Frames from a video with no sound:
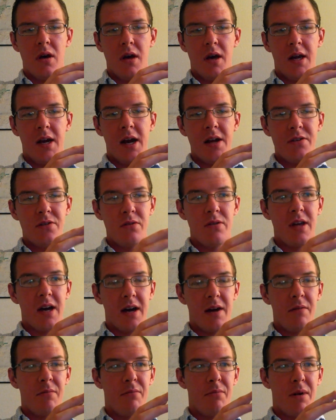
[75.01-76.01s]
And I do
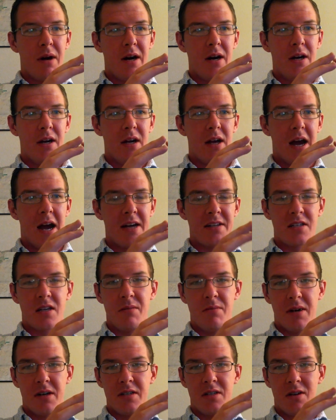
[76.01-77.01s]
that by
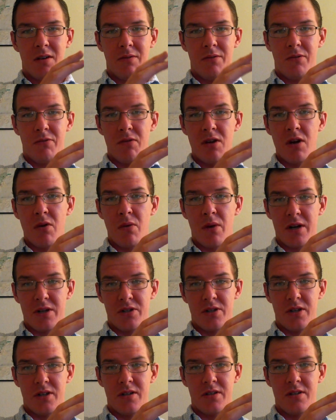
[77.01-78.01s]
asking myself three
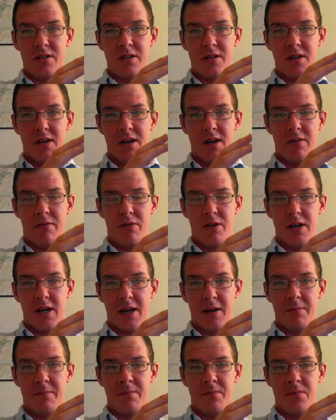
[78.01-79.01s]
questions every
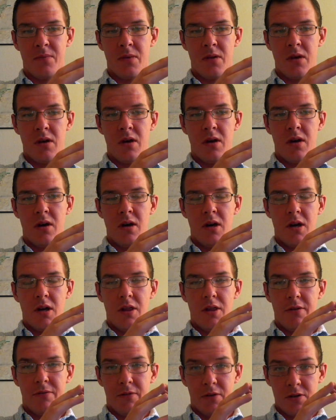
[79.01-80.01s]
day.
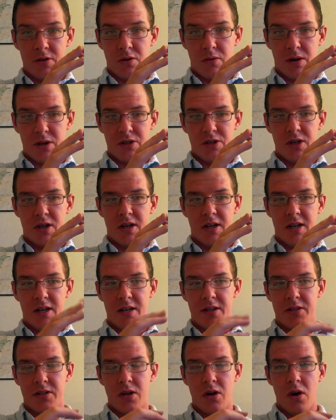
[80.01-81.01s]
The first question
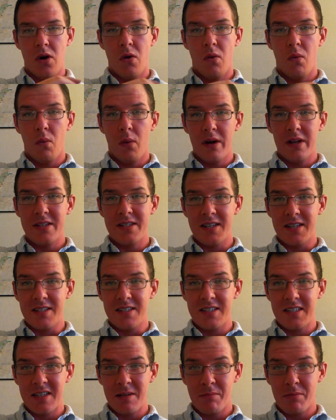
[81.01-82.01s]
is, what is the
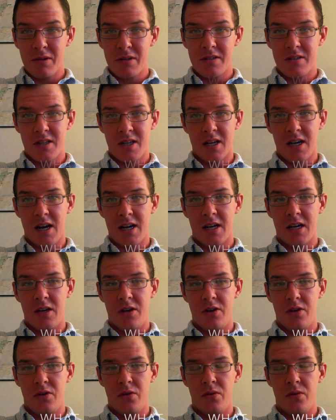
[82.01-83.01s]
simplest thing I can
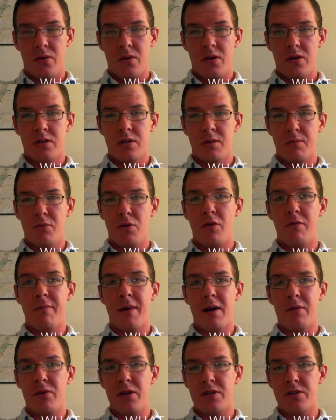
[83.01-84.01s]
do to move
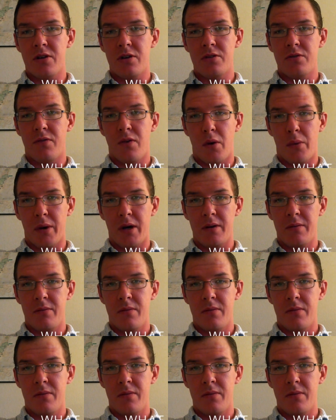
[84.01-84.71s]
my research forward?